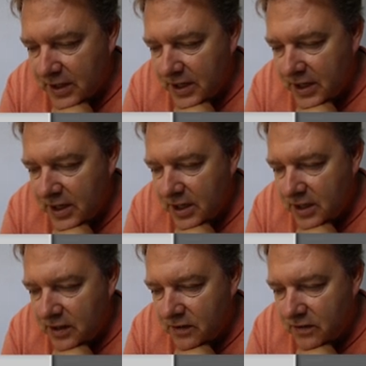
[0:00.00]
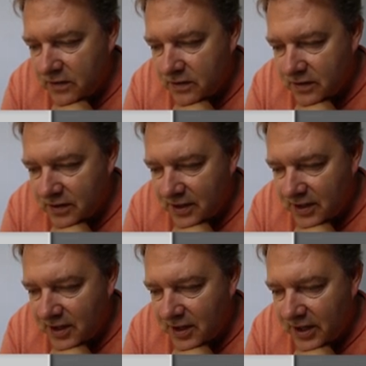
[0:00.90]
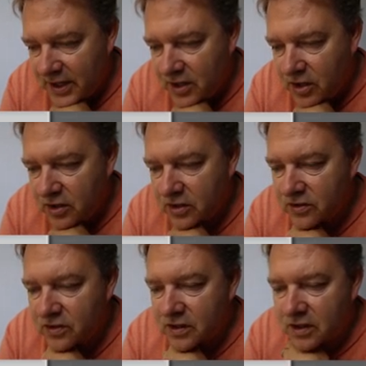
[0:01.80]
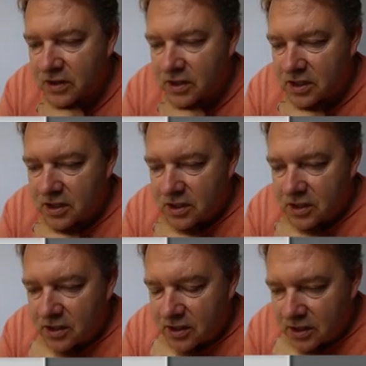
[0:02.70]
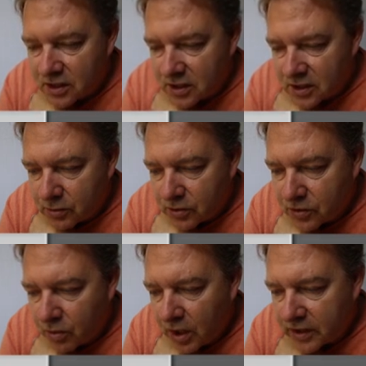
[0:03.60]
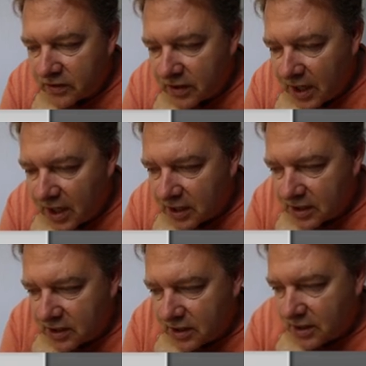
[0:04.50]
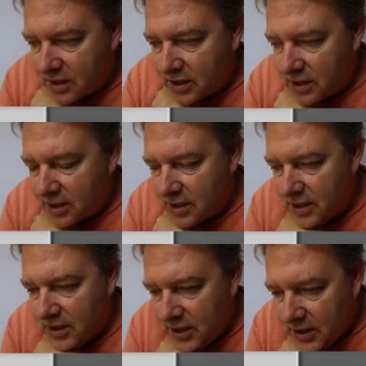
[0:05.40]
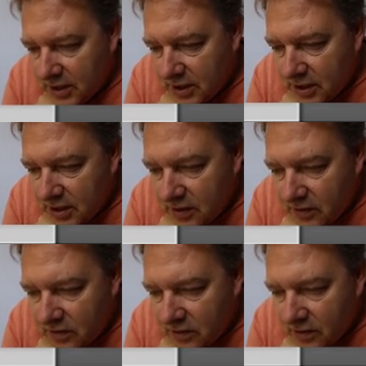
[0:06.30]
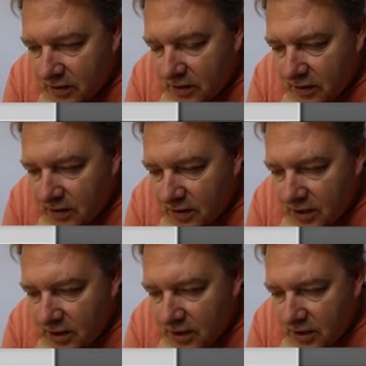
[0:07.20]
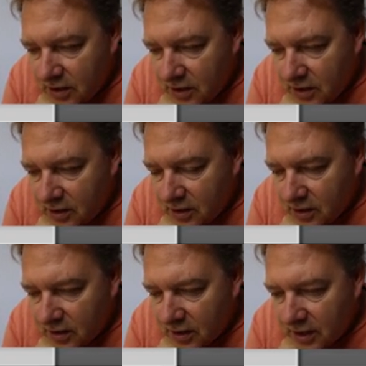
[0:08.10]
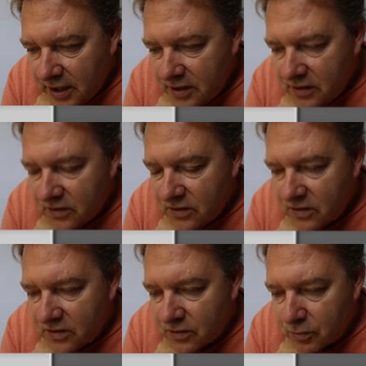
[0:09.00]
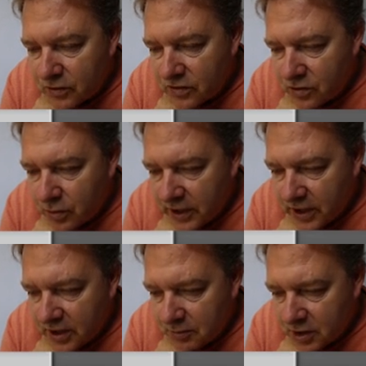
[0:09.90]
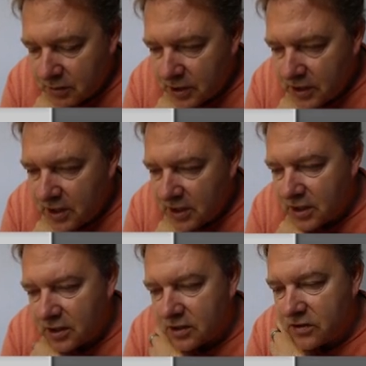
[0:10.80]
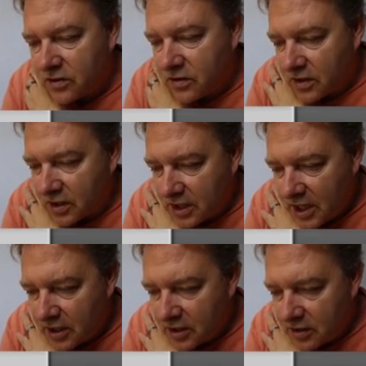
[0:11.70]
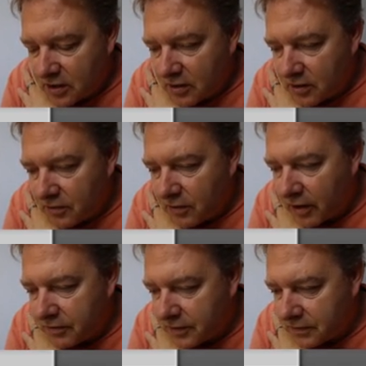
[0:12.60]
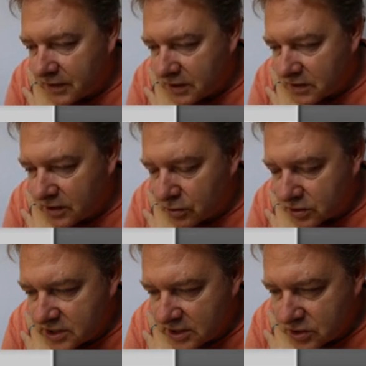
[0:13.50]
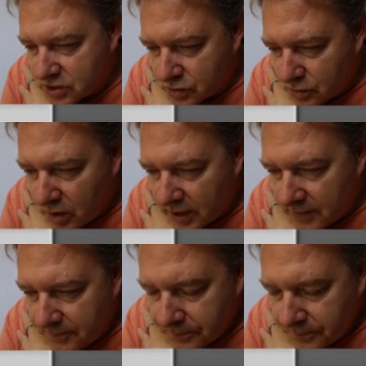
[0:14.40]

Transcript: and I noticed that the it was quite dark and the lens was 28mm and it's a Canon 550D or T2i,